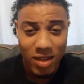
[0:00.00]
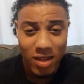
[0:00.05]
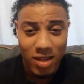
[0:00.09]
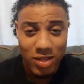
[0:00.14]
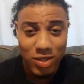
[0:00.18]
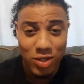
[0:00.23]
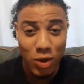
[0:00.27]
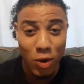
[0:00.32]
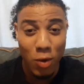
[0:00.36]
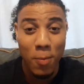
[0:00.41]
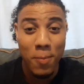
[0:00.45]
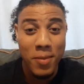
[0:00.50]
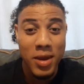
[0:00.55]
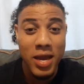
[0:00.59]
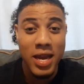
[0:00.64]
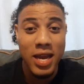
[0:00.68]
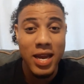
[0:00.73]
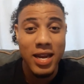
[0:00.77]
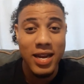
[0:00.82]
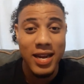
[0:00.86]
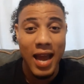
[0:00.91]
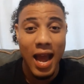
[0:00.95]
so
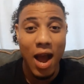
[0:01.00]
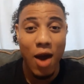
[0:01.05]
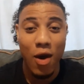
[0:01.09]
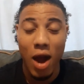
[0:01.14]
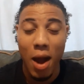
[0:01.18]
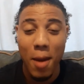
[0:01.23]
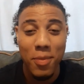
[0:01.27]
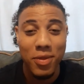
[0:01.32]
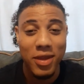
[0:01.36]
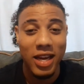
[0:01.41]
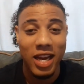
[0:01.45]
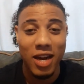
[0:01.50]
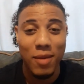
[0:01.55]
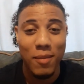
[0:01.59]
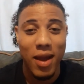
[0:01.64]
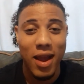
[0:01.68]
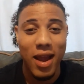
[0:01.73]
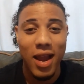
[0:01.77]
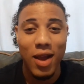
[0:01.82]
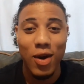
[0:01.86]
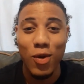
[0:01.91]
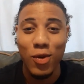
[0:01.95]
now I'm thinking in
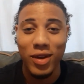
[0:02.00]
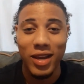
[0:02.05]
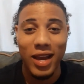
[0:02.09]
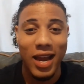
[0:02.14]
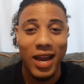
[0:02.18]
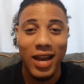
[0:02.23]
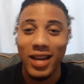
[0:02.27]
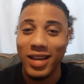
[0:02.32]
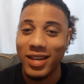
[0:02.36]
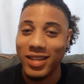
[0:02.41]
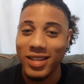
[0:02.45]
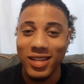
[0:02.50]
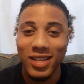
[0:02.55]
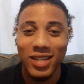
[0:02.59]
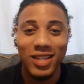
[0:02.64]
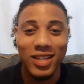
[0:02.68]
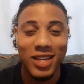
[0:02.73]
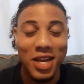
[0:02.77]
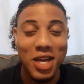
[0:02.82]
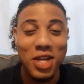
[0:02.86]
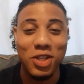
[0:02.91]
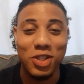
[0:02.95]
my head, okay,
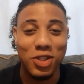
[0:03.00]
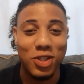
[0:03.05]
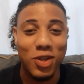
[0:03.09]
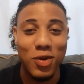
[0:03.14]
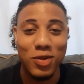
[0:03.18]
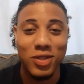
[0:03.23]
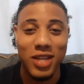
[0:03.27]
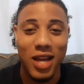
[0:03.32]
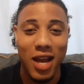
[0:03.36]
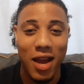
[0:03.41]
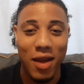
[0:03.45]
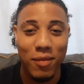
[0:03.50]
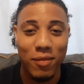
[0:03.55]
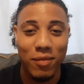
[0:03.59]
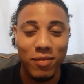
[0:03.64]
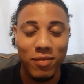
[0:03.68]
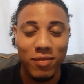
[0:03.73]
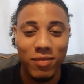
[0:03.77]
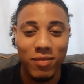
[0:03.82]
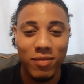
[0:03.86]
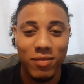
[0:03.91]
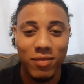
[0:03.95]
it's showtime.
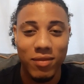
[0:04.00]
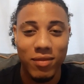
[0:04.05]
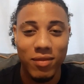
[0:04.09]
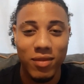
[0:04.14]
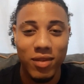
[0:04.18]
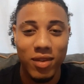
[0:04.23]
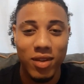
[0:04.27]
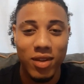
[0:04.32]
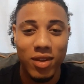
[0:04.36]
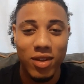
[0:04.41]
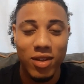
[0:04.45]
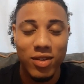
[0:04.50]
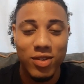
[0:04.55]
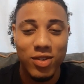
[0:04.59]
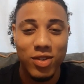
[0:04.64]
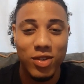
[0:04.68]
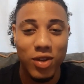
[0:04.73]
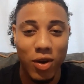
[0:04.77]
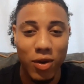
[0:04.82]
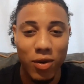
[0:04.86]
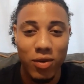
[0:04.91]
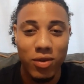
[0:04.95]

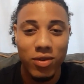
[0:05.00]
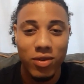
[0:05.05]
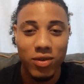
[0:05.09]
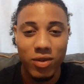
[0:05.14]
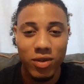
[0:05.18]
So